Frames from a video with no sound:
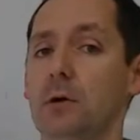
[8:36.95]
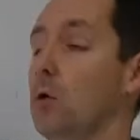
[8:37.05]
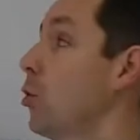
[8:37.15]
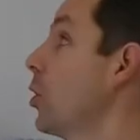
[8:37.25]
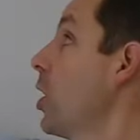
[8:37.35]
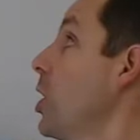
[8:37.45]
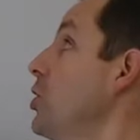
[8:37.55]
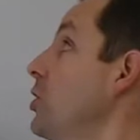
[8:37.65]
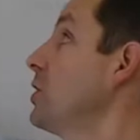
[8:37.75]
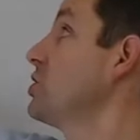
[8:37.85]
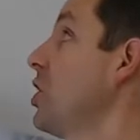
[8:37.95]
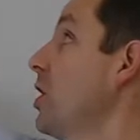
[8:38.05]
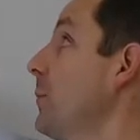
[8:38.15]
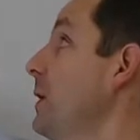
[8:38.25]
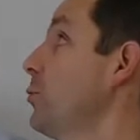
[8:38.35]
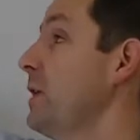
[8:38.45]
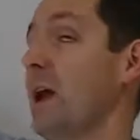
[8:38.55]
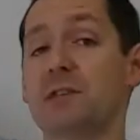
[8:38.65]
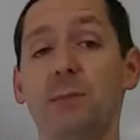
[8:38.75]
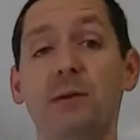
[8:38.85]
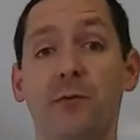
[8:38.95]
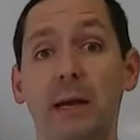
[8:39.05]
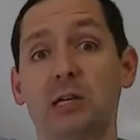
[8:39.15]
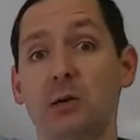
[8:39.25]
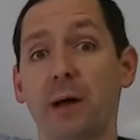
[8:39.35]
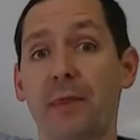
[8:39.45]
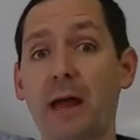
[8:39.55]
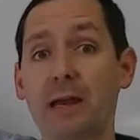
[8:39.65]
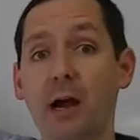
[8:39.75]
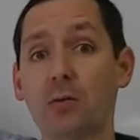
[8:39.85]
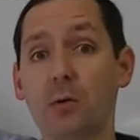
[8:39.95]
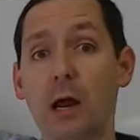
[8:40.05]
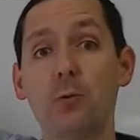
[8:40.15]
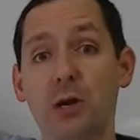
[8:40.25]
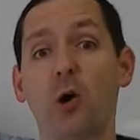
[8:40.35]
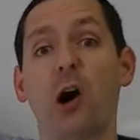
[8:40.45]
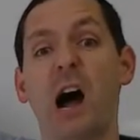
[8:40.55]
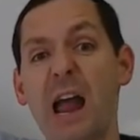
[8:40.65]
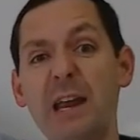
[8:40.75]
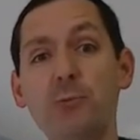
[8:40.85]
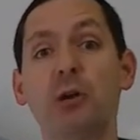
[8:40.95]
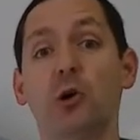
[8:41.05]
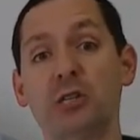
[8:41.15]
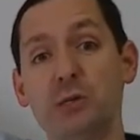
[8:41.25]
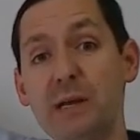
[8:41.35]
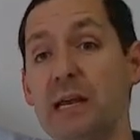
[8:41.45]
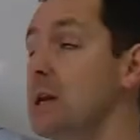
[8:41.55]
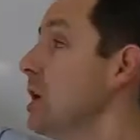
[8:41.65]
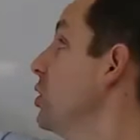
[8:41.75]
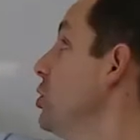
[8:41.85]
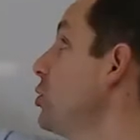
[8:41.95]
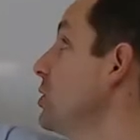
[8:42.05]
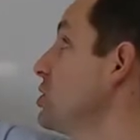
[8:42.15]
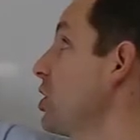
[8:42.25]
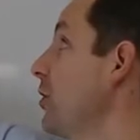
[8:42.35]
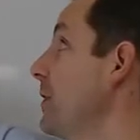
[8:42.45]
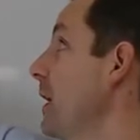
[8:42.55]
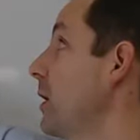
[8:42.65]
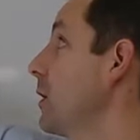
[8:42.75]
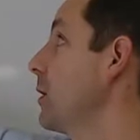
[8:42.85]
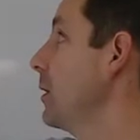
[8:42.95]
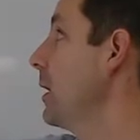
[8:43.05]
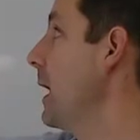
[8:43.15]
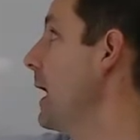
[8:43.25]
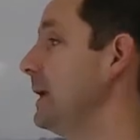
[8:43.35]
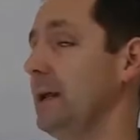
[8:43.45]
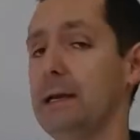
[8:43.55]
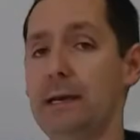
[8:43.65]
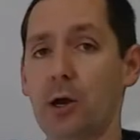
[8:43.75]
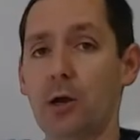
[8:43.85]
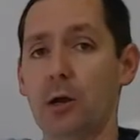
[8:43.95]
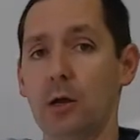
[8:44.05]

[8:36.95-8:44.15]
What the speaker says: Or are you going to start up here? We have some information about that now, right? We know a height, we know a speed. You could start there and end here.